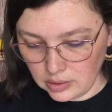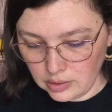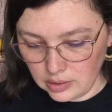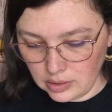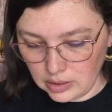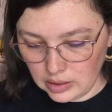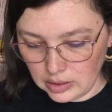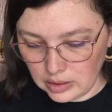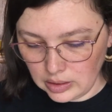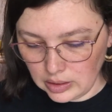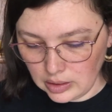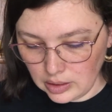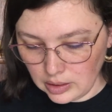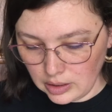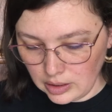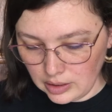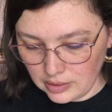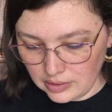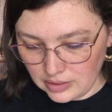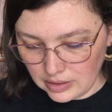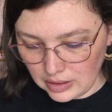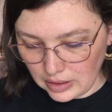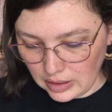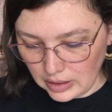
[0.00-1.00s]
the
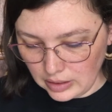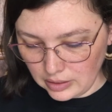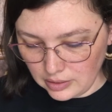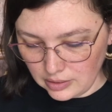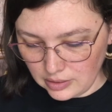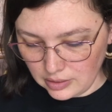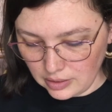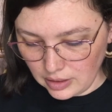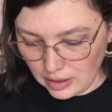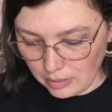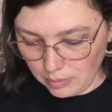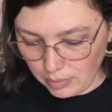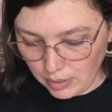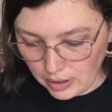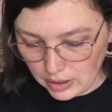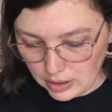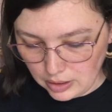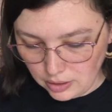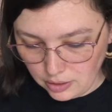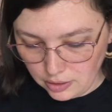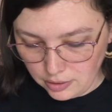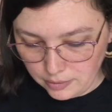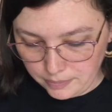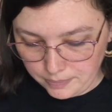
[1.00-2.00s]
Hittite
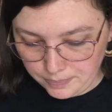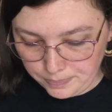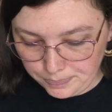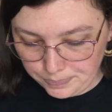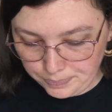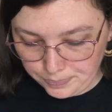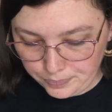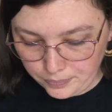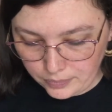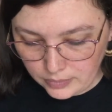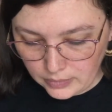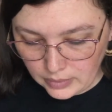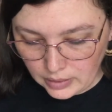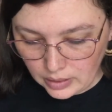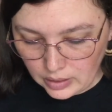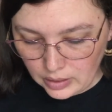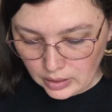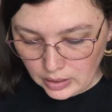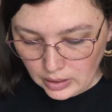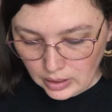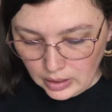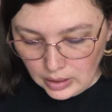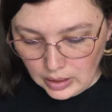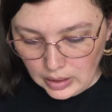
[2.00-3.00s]
empire.
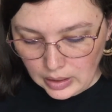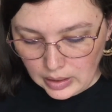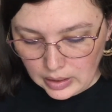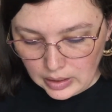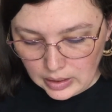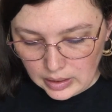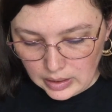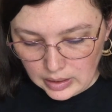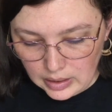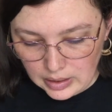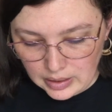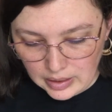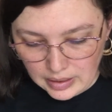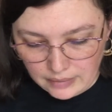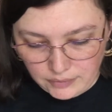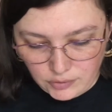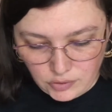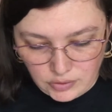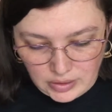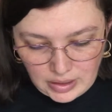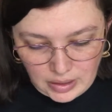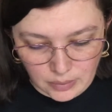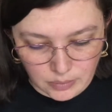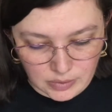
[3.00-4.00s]
And after
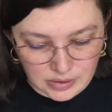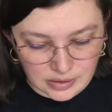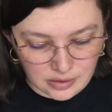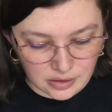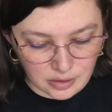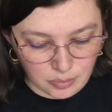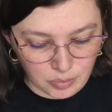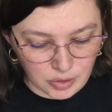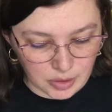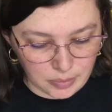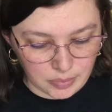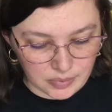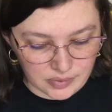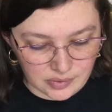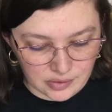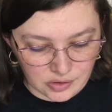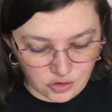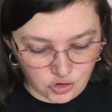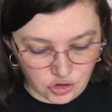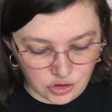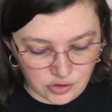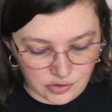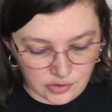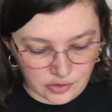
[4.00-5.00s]
that, we did the
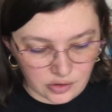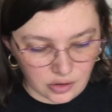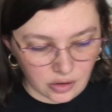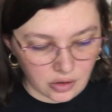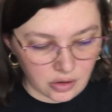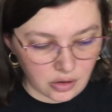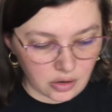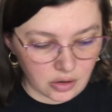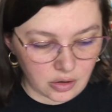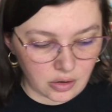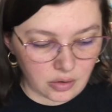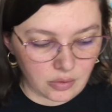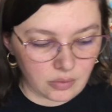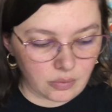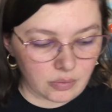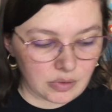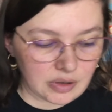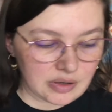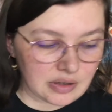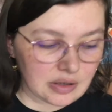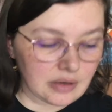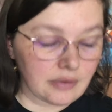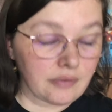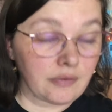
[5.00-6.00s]
preposition song. We
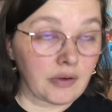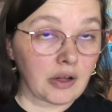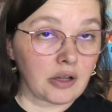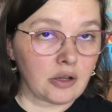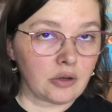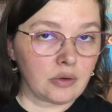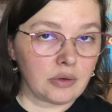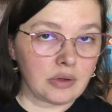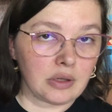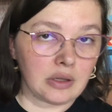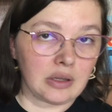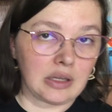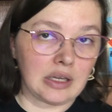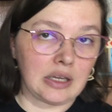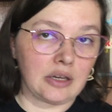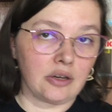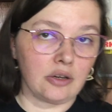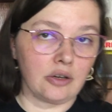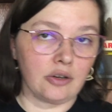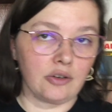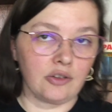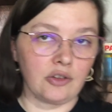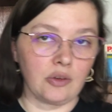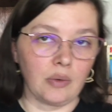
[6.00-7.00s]
did follow the
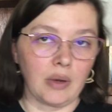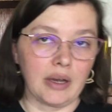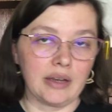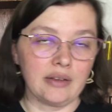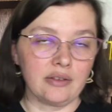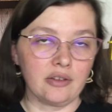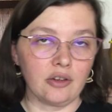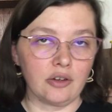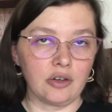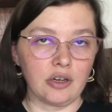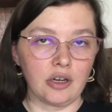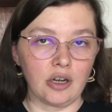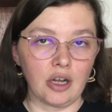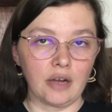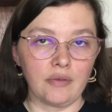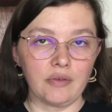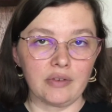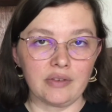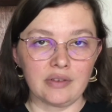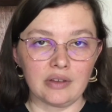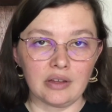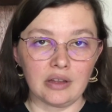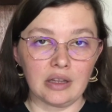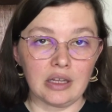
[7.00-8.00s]
leader. So I started off
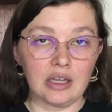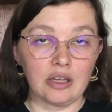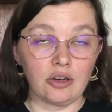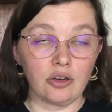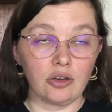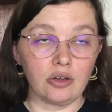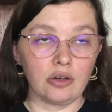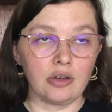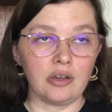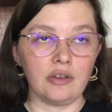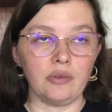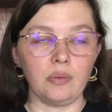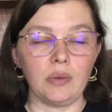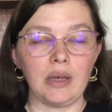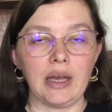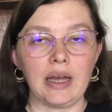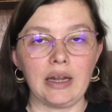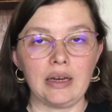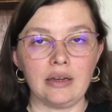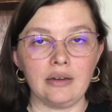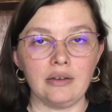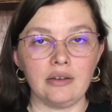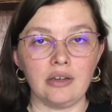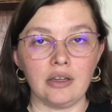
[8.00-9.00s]
as the leader because we
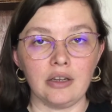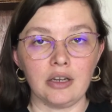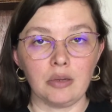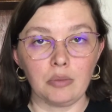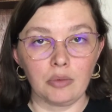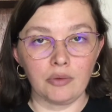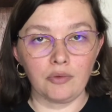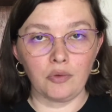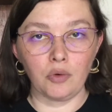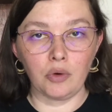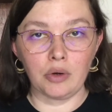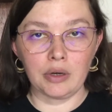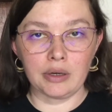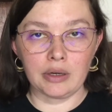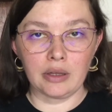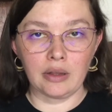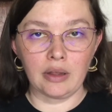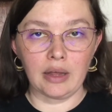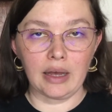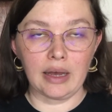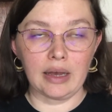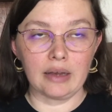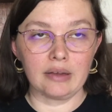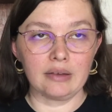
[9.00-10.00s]
hadn't done it before in
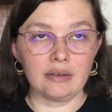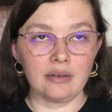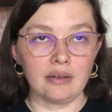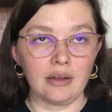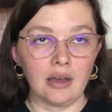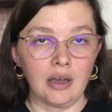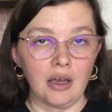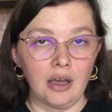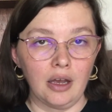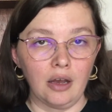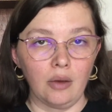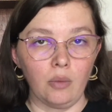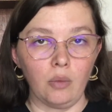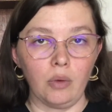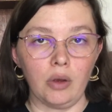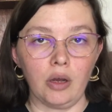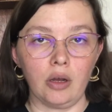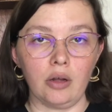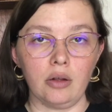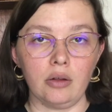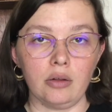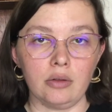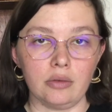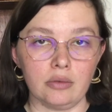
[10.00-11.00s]
class. We
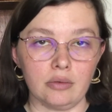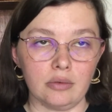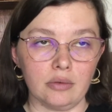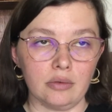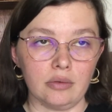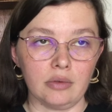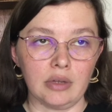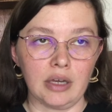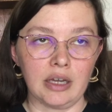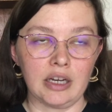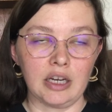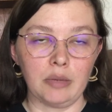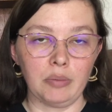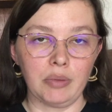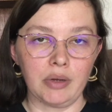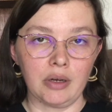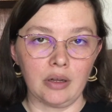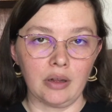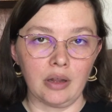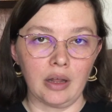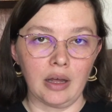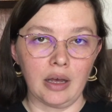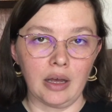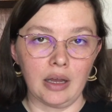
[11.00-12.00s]
all lined up in a
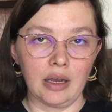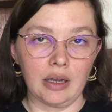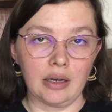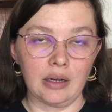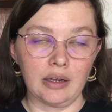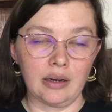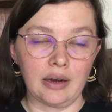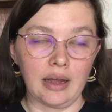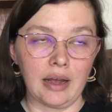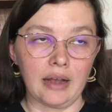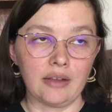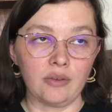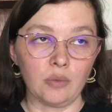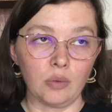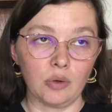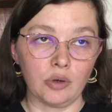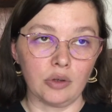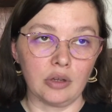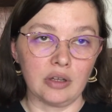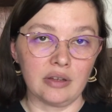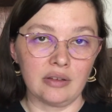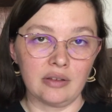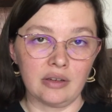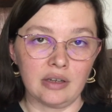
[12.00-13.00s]
line, and as we
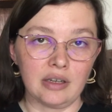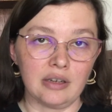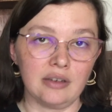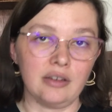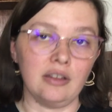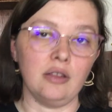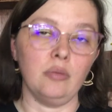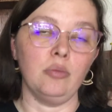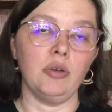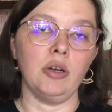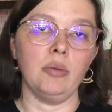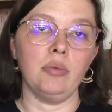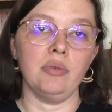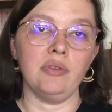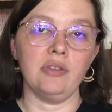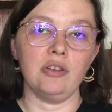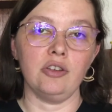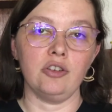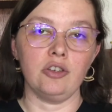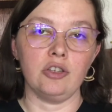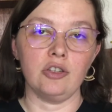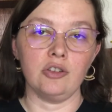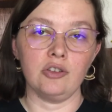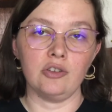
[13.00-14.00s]
were listening to the
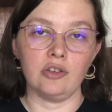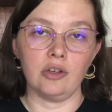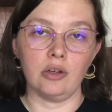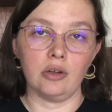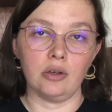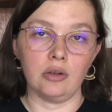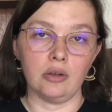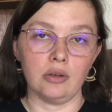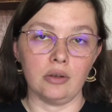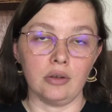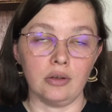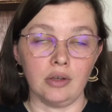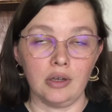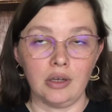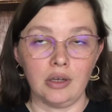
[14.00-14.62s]
preposition song,